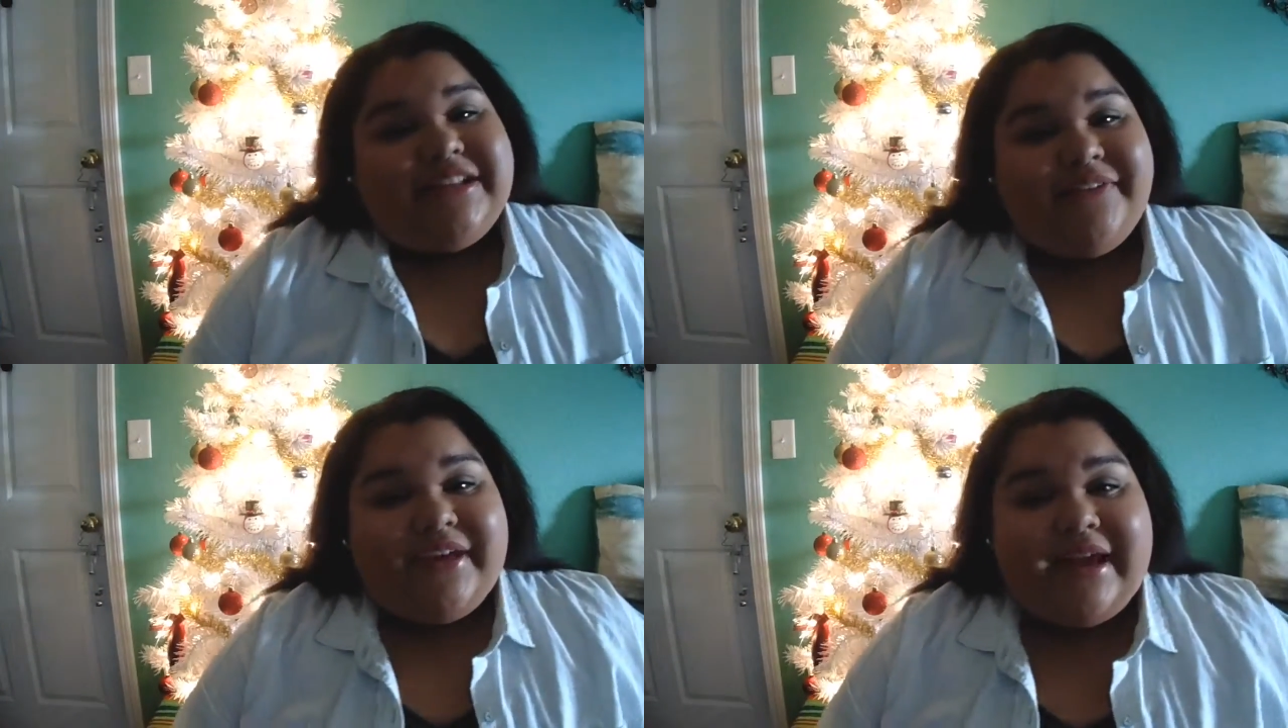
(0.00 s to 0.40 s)
to
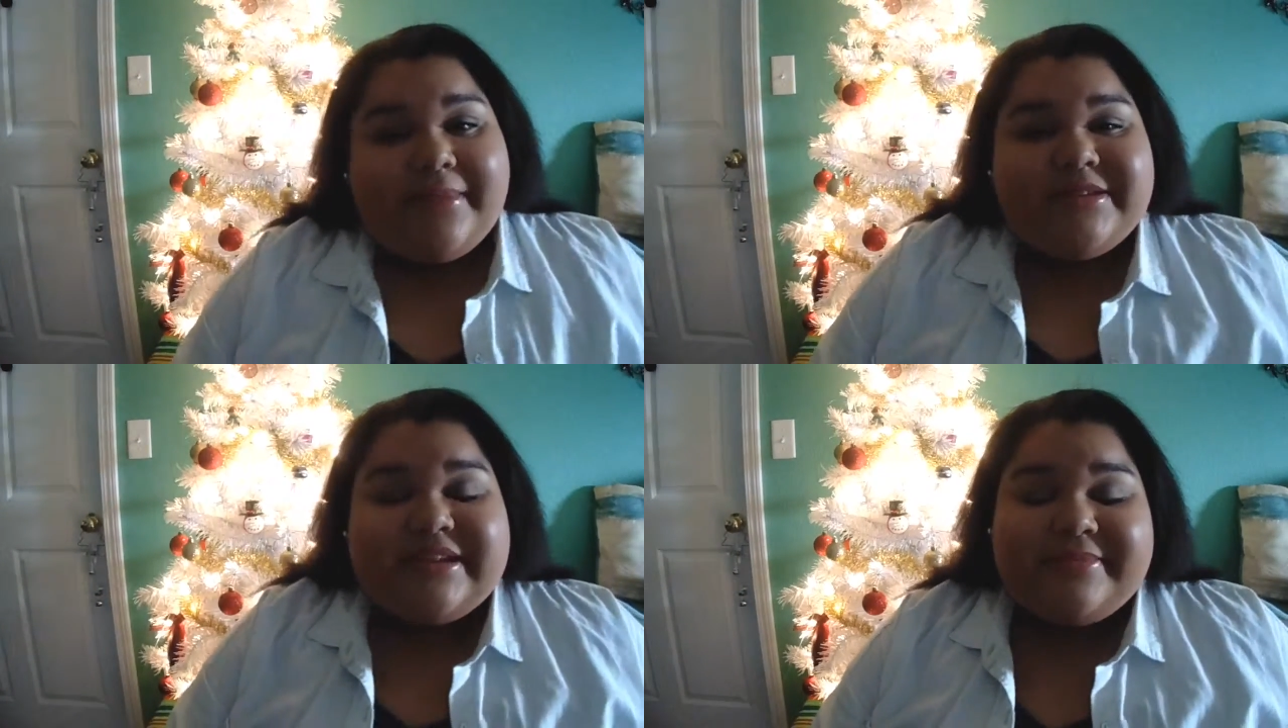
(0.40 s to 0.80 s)
leave a
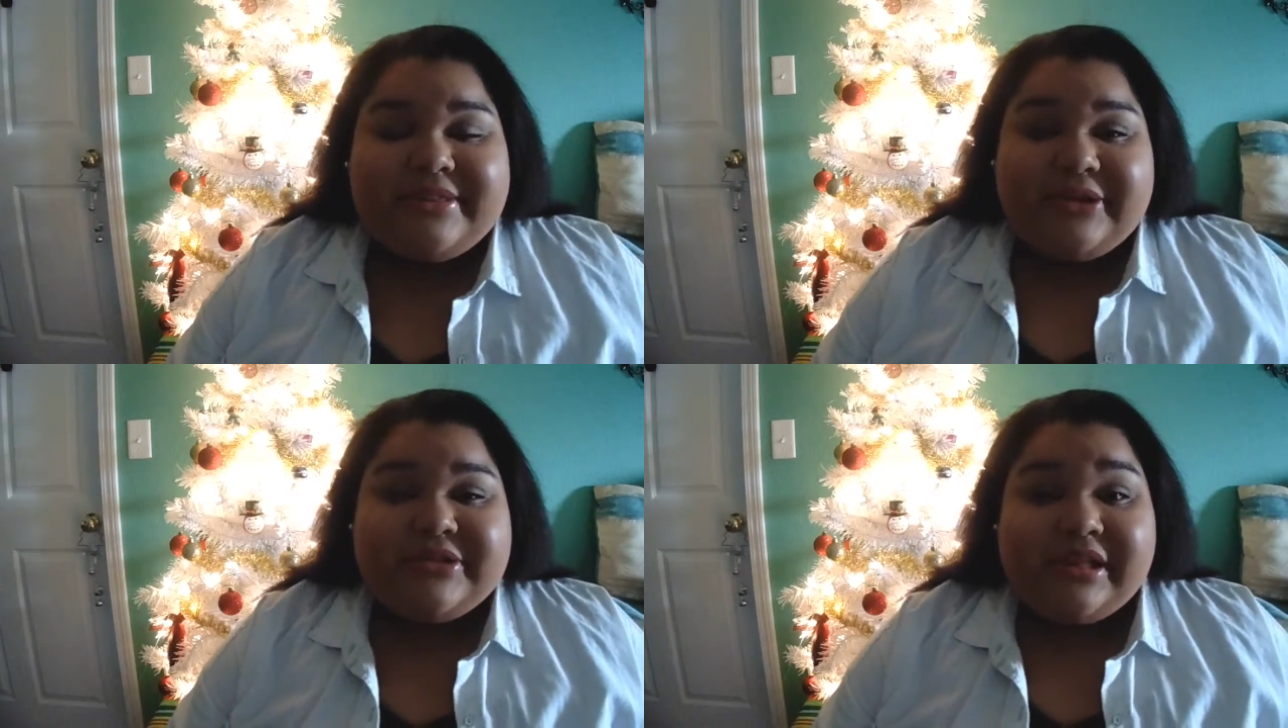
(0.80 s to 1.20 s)
comment down
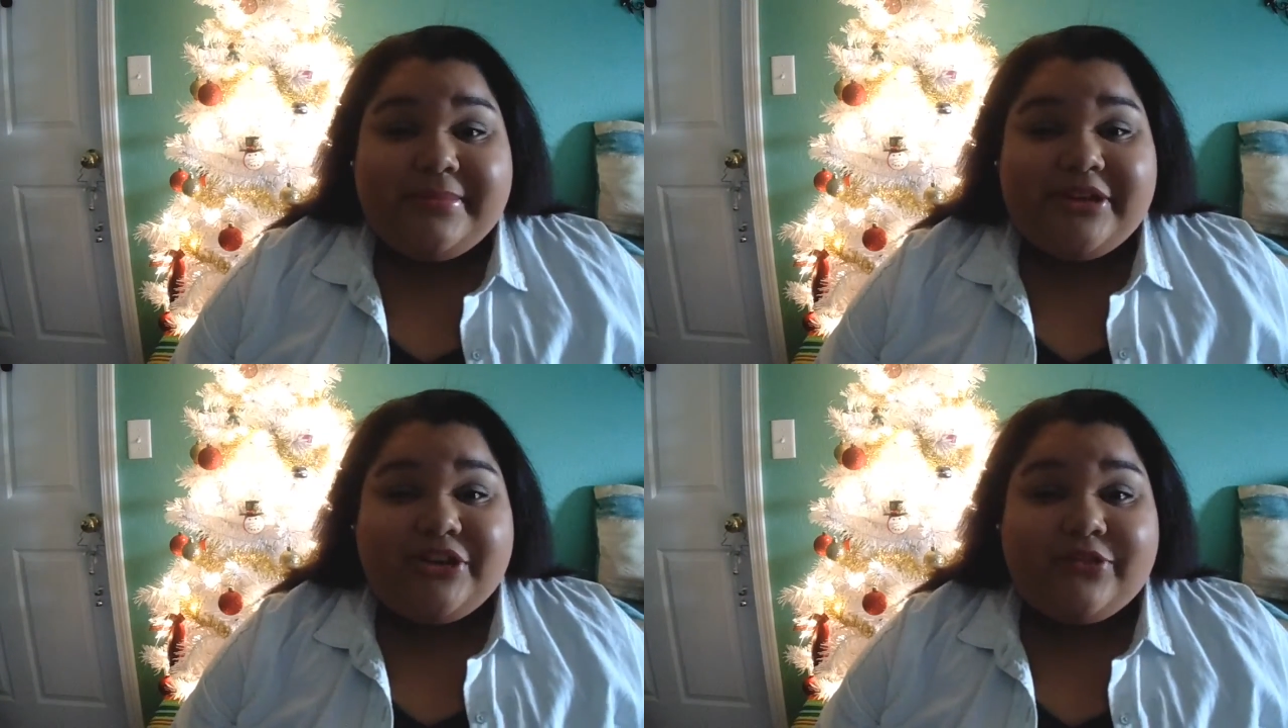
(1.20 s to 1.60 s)
below telling
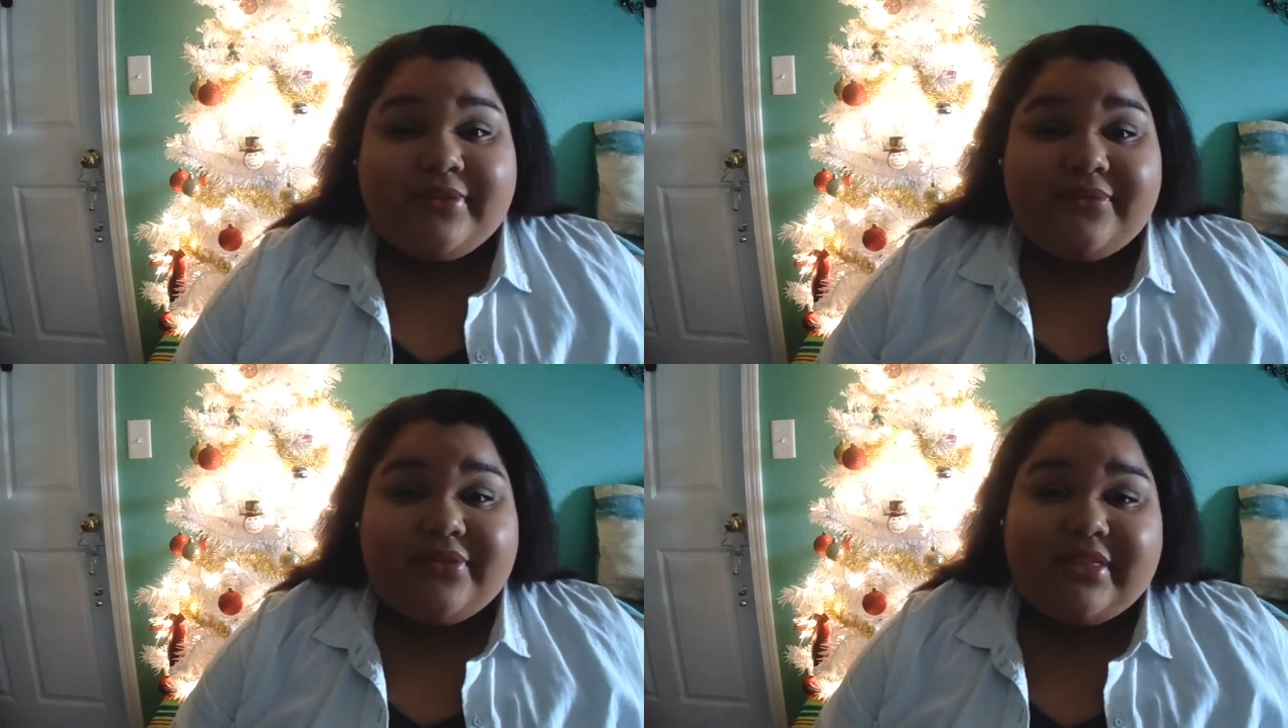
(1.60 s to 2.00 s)
me your
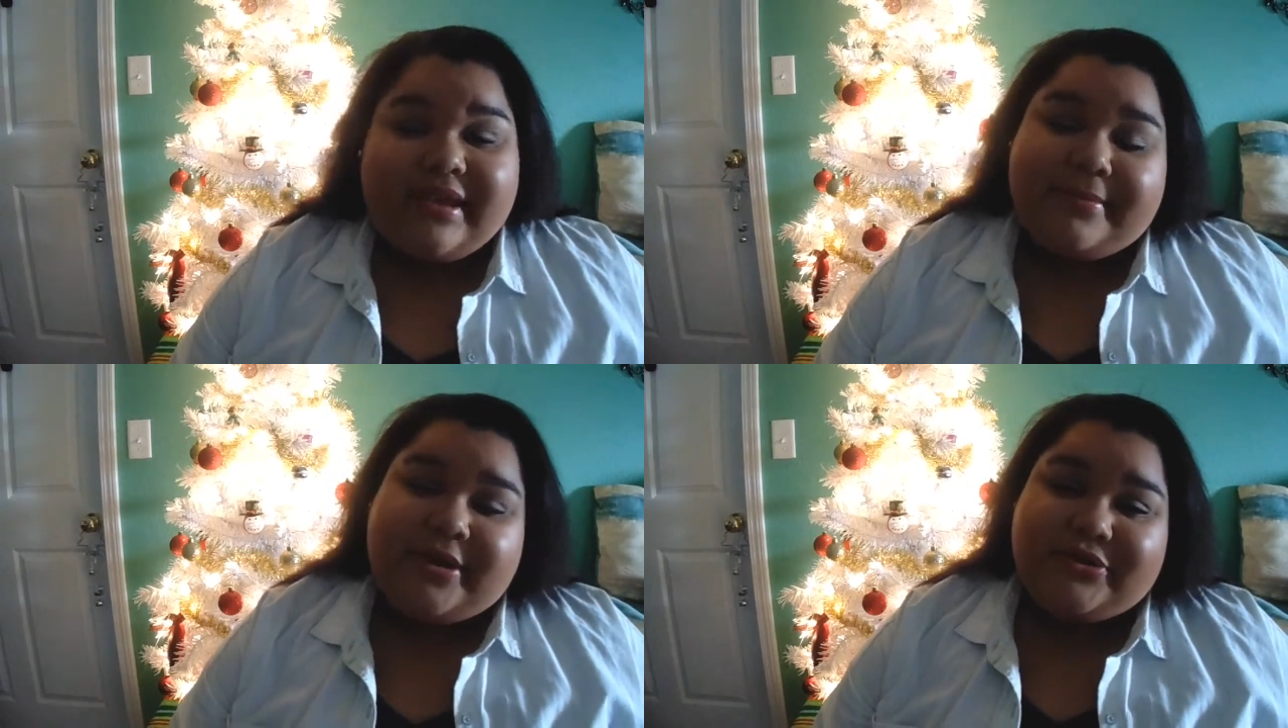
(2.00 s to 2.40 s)
favorite
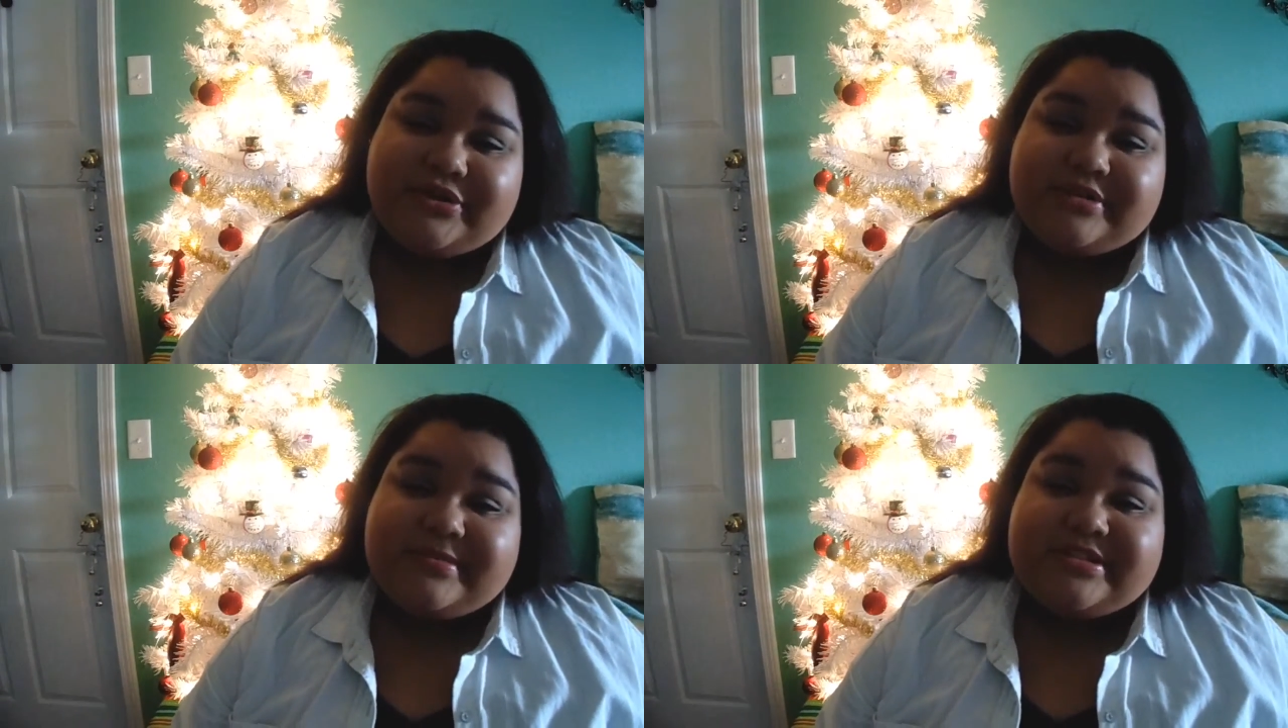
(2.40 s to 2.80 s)
thing about
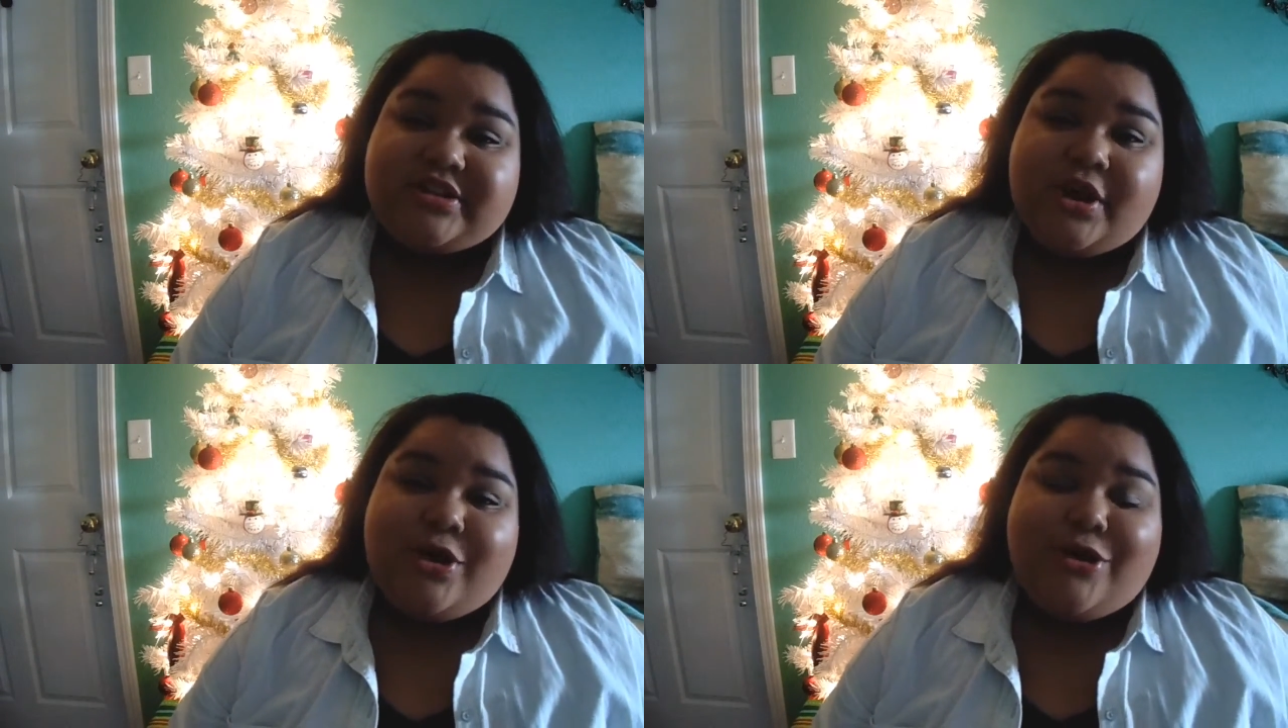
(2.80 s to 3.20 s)
Christmas
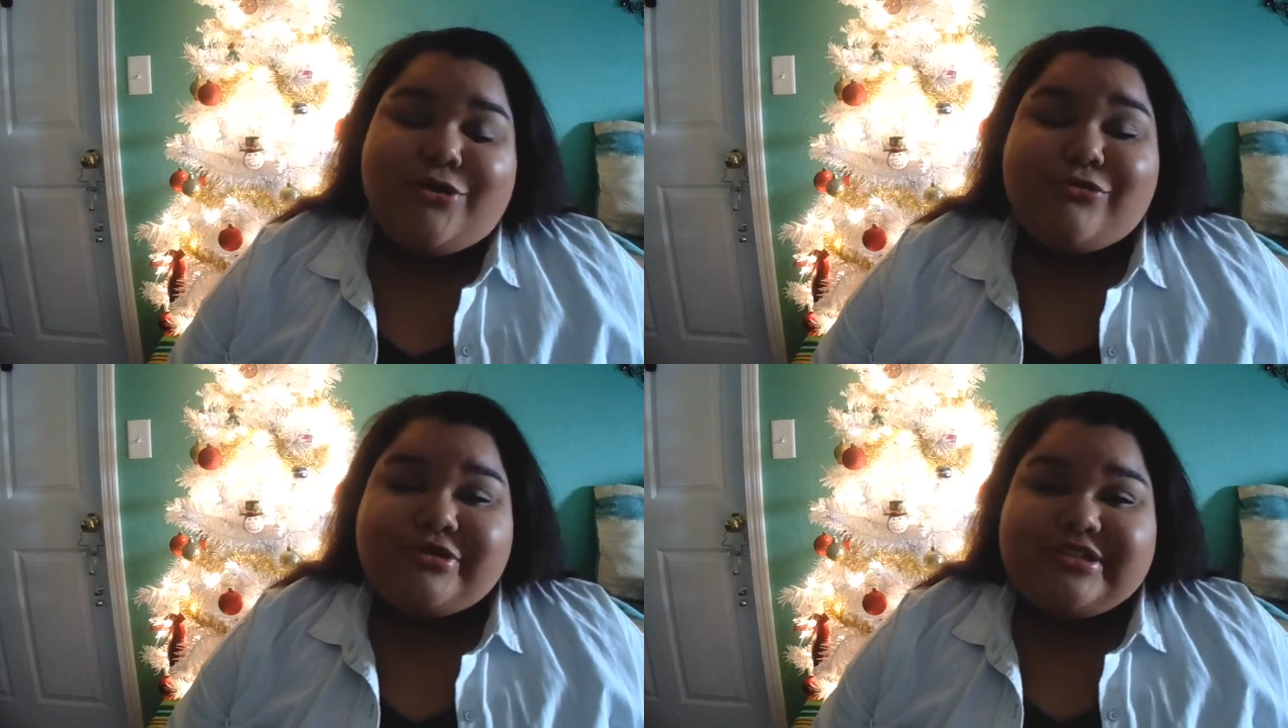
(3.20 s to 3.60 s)

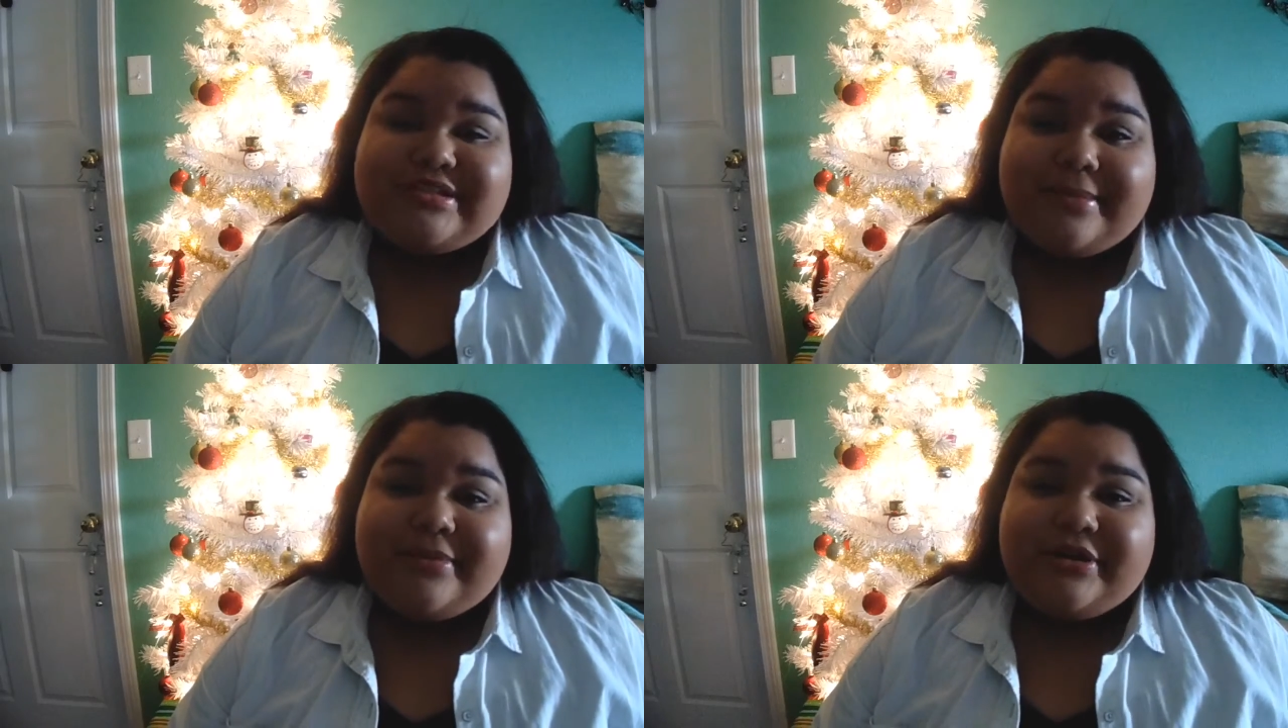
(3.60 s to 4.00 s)
or
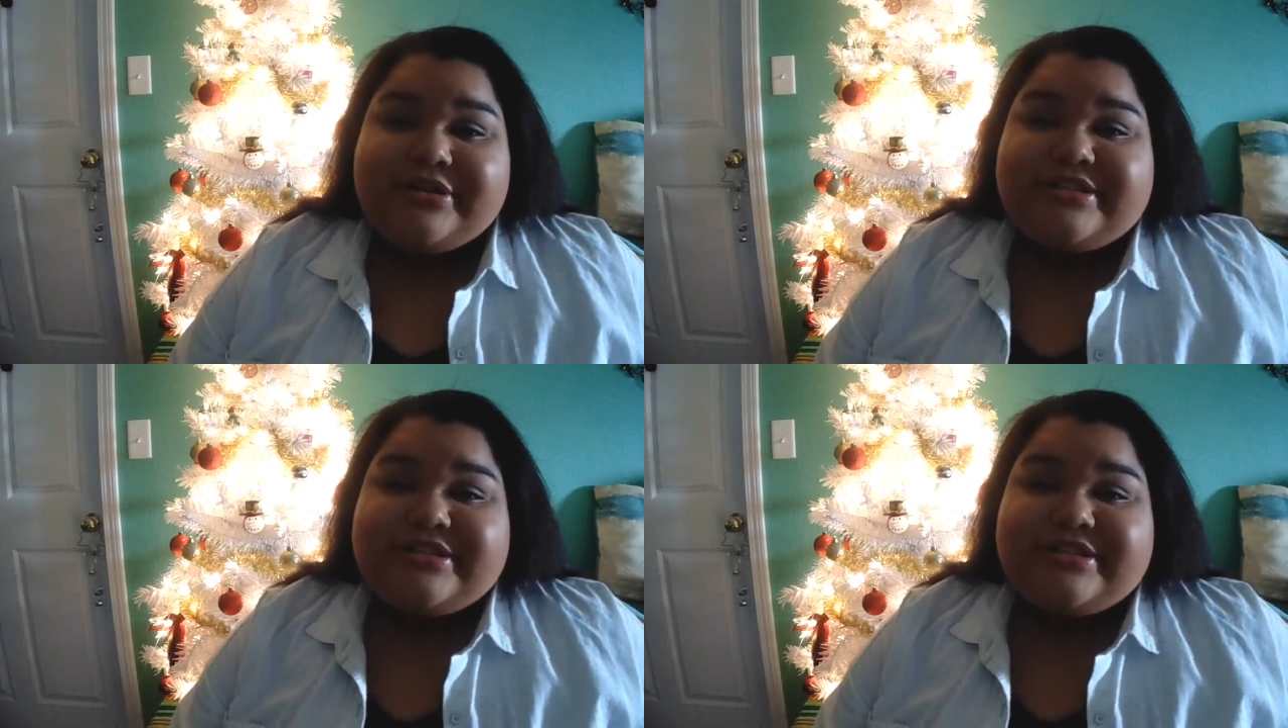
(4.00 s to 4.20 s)
December.